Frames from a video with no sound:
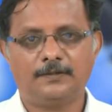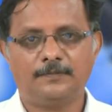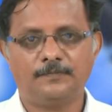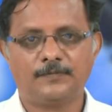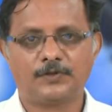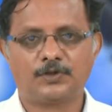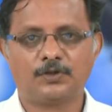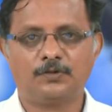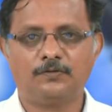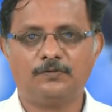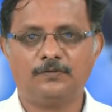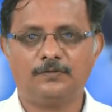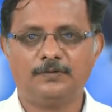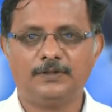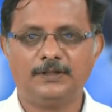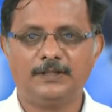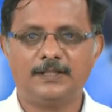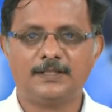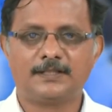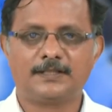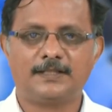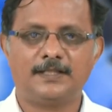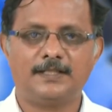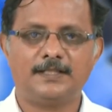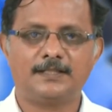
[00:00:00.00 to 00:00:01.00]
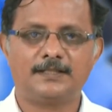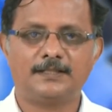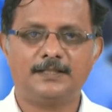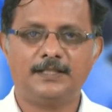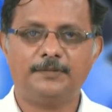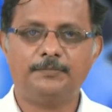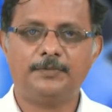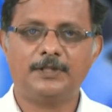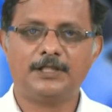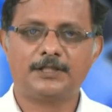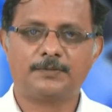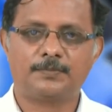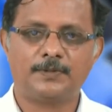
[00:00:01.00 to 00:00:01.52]
So in this case the
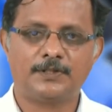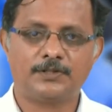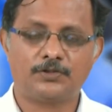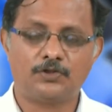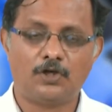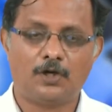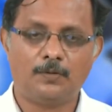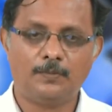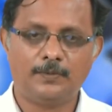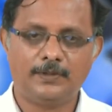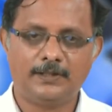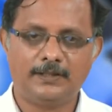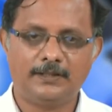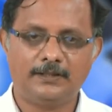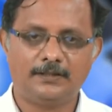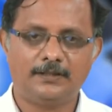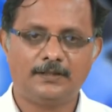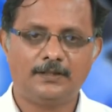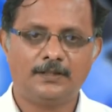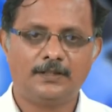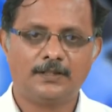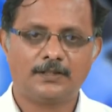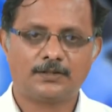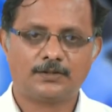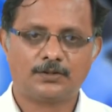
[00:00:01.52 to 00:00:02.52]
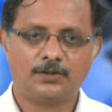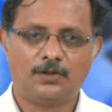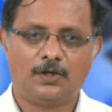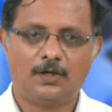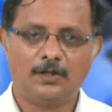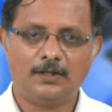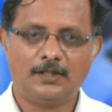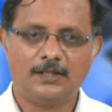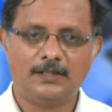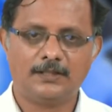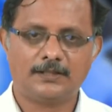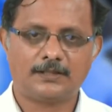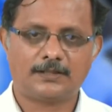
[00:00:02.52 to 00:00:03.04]
ePSPs dominate. So
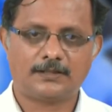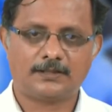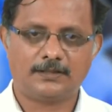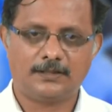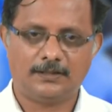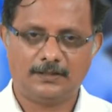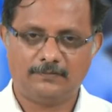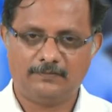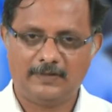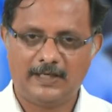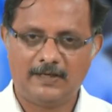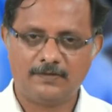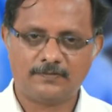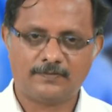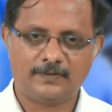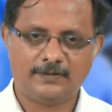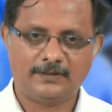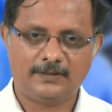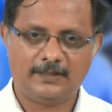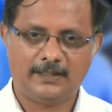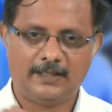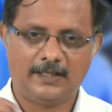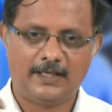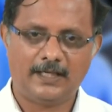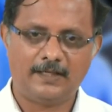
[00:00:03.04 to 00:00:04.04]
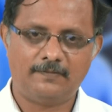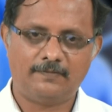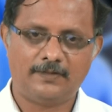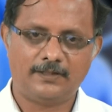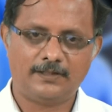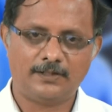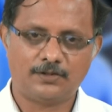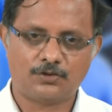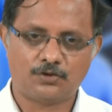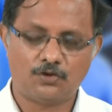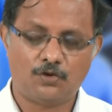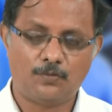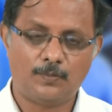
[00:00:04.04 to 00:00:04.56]
all these waves, when they arrive at
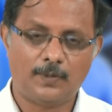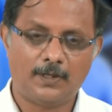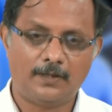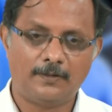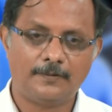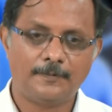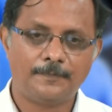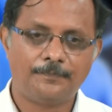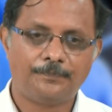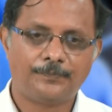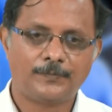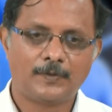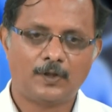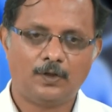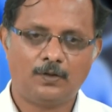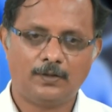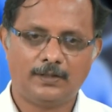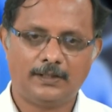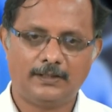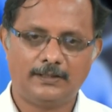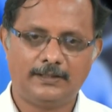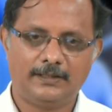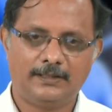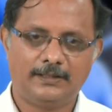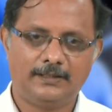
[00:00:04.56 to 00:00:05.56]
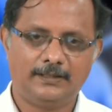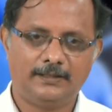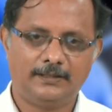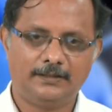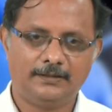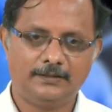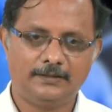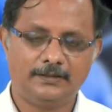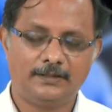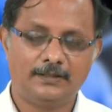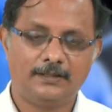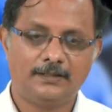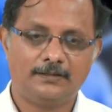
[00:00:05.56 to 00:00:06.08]
the soma,
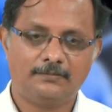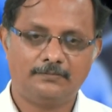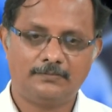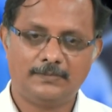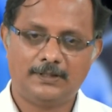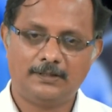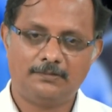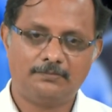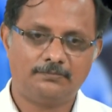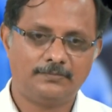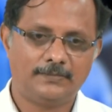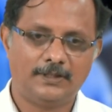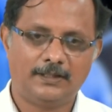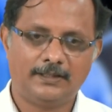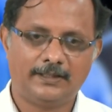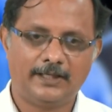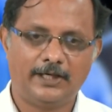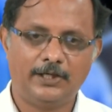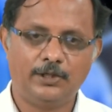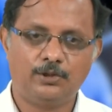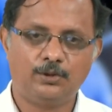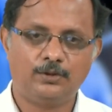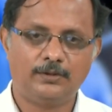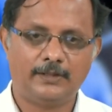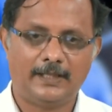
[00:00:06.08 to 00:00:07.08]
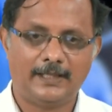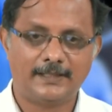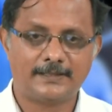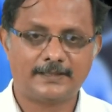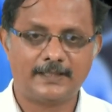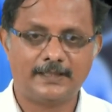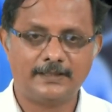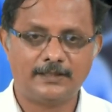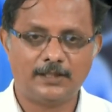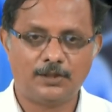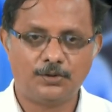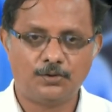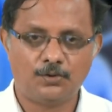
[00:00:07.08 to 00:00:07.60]
okay, they tend to
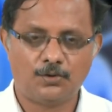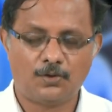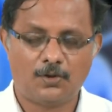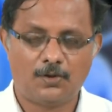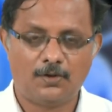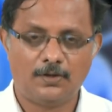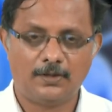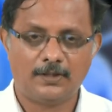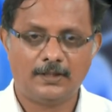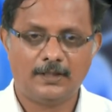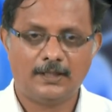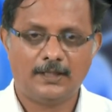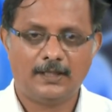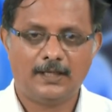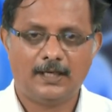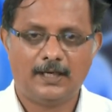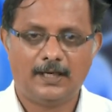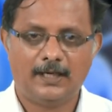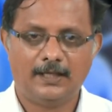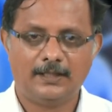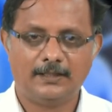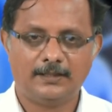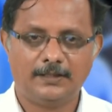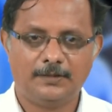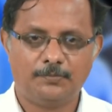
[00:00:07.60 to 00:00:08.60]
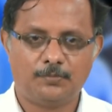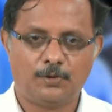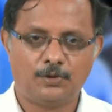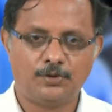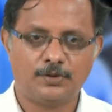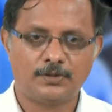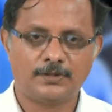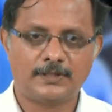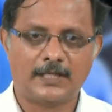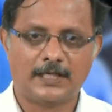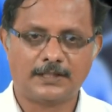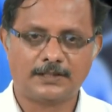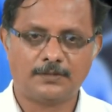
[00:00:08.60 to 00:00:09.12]
excite the neuron, and it
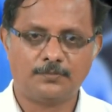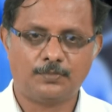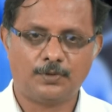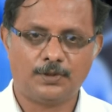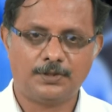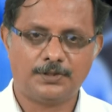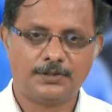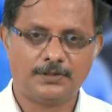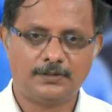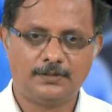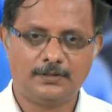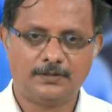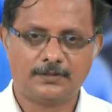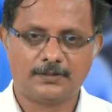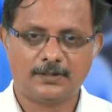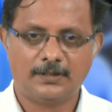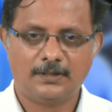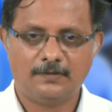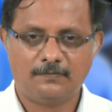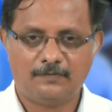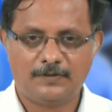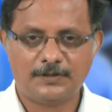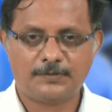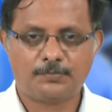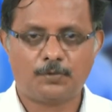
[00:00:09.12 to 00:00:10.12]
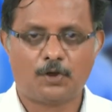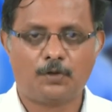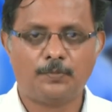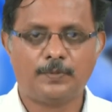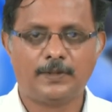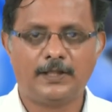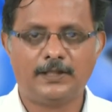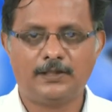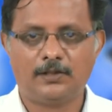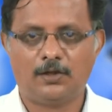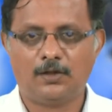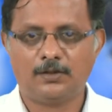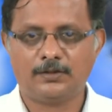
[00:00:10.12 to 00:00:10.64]
produces action potentials which
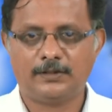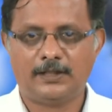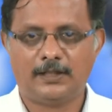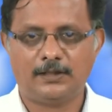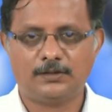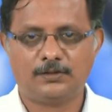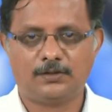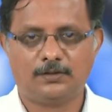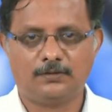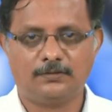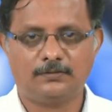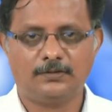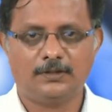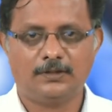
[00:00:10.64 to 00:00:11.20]
propagate along the axon.